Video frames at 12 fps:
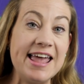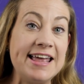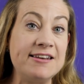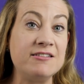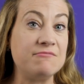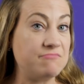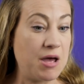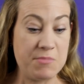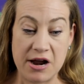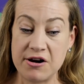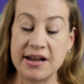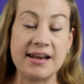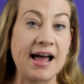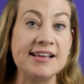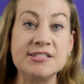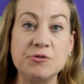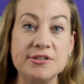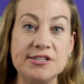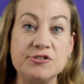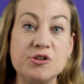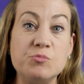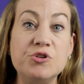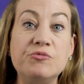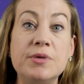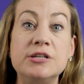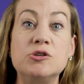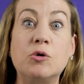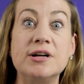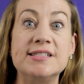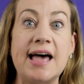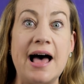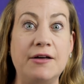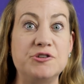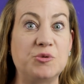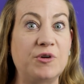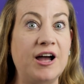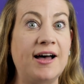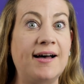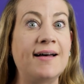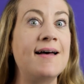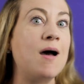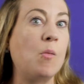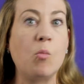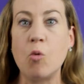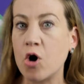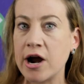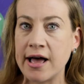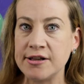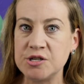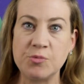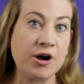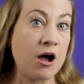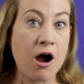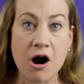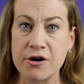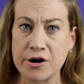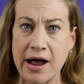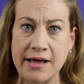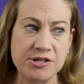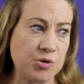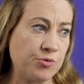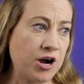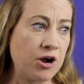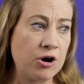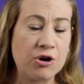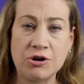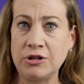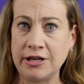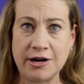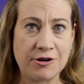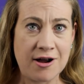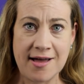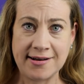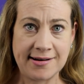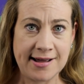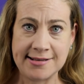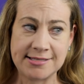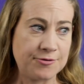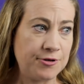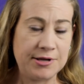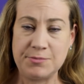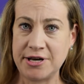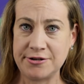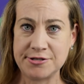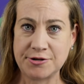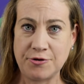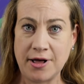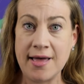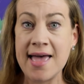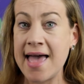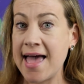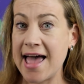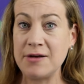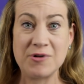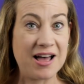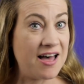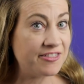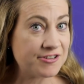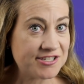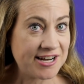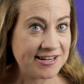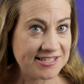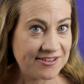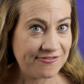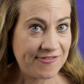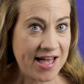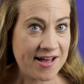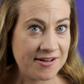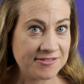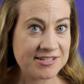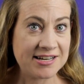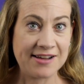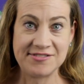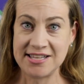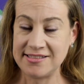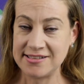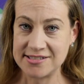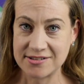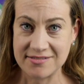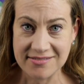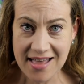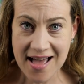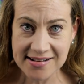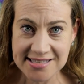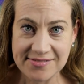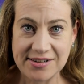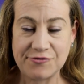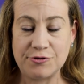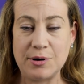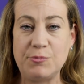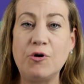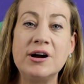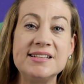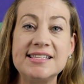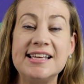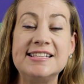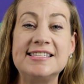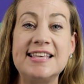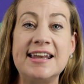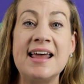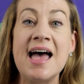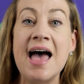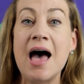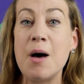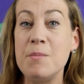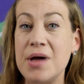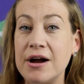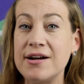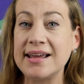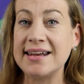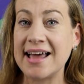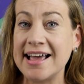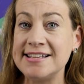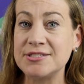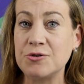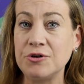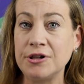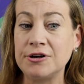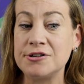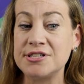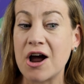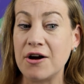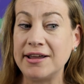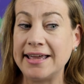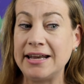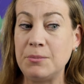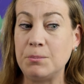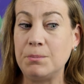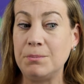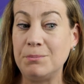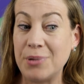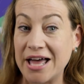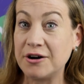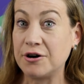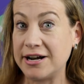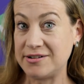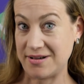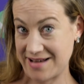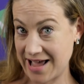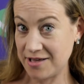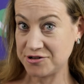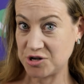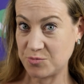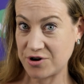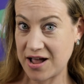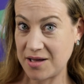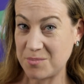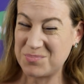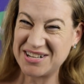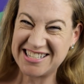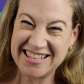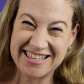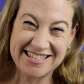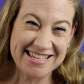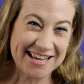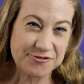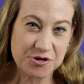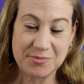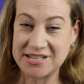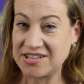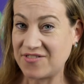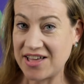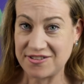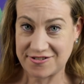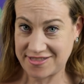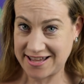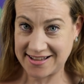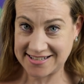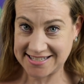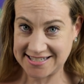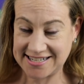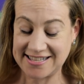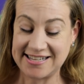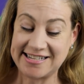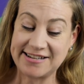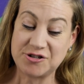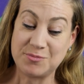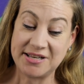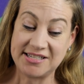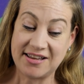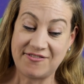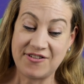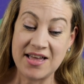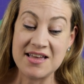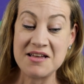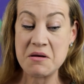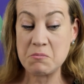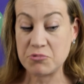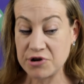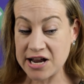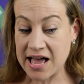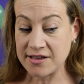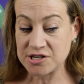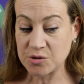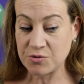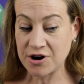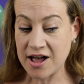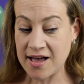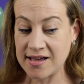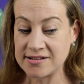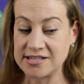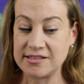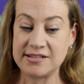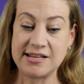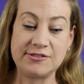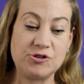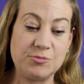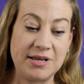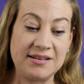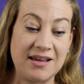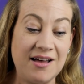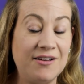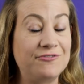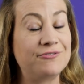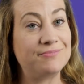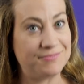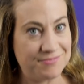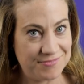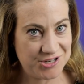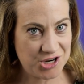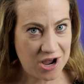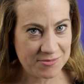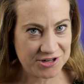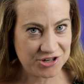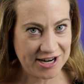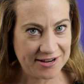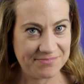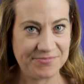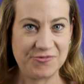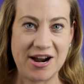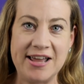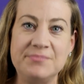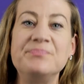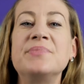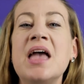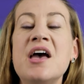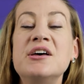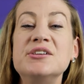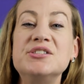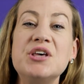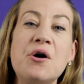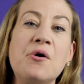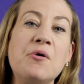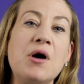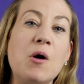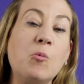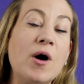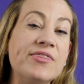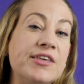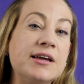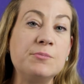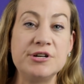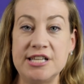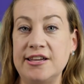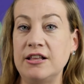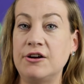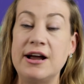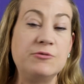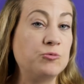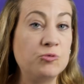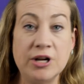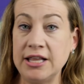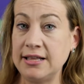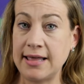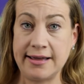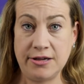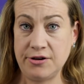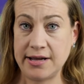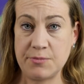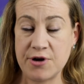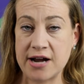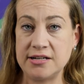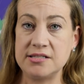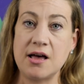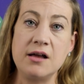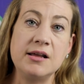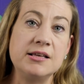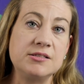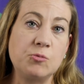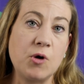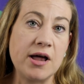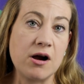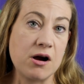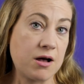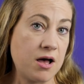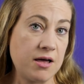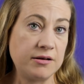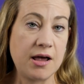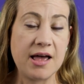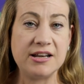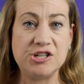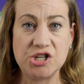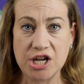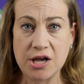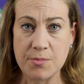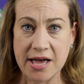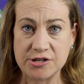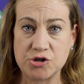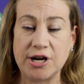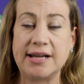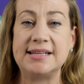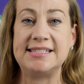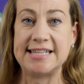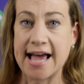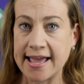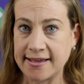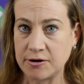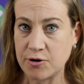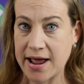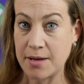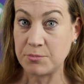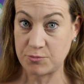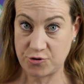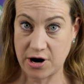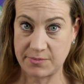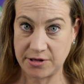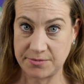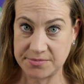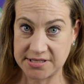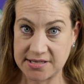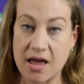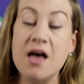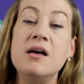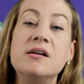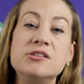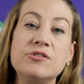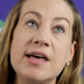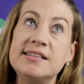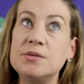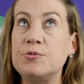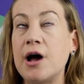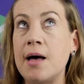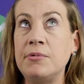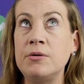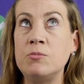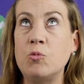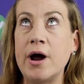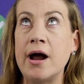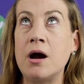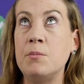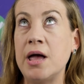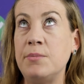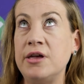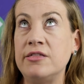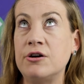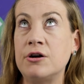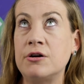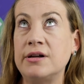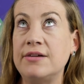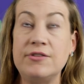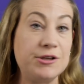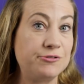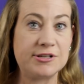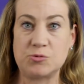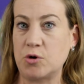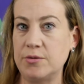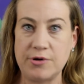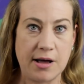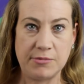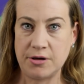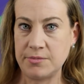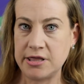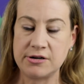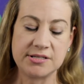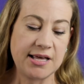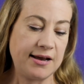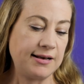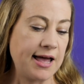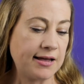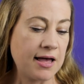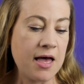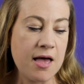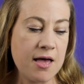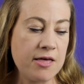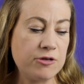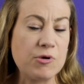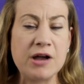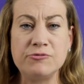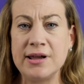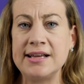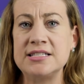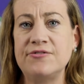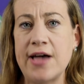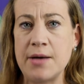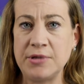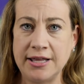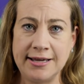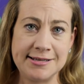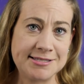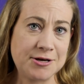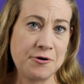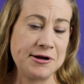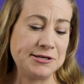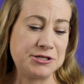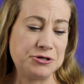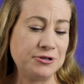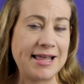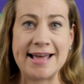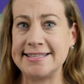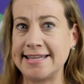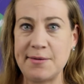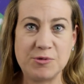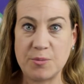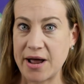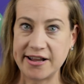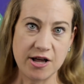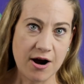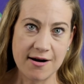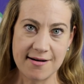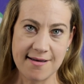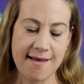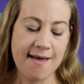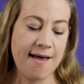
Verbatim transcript: In American high schools, there's a movement towards algebra more algebra, harder algebra earlier on in high school and middle school. And what other studies have found, and I've seen this in lots of different reports, is that American high schoolers are getting better at algebra, but to the detriment of other things, to the detriment of pre-algebra, to the detriment of geometry, right? So one thing in particular I'd really like you to get practice on is what are called geometric diagram problems. So that's a problem where maybe they're giving you this word problem and they're saying like, the Rodriguez family is going to landscape their backyard.